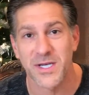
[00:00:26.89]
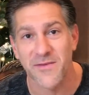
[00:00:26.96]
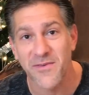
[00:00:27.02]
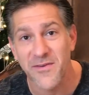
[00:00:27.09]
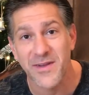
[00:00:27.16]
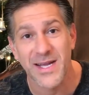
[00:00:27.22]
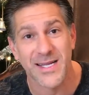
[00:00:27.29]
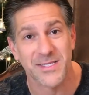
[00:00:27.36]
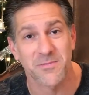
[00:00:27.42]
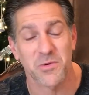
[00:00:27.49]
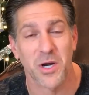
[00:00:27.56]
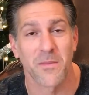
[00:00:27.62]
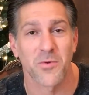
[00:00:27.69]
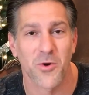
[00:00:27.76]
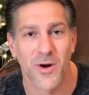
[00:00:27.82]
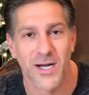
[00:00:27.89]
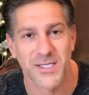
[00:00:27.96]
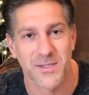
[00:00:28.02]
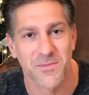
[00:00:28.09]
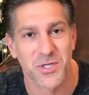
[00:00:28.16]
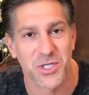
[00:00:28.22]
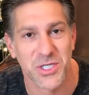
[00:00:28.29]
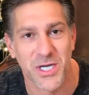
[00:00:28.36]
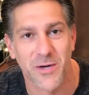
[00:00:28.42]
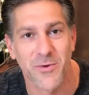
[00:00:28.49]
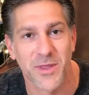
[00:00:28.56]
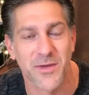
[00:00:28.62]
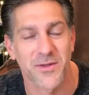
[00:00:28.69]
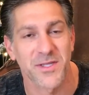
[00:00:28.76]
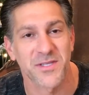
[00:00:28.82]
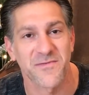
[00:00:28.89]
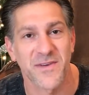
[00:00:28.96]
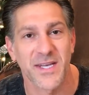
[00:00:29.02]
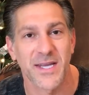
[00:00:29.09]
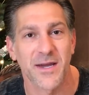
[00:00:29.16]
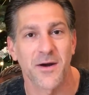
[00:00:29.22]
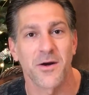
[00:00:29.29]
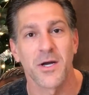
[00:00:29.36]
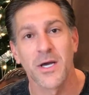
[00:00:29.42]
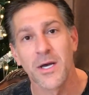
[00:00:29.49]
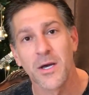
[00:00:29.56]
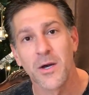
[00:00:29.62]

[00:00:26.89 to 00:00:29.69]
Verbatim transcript: and I've even got some kumquats I'm gonna share with you in this video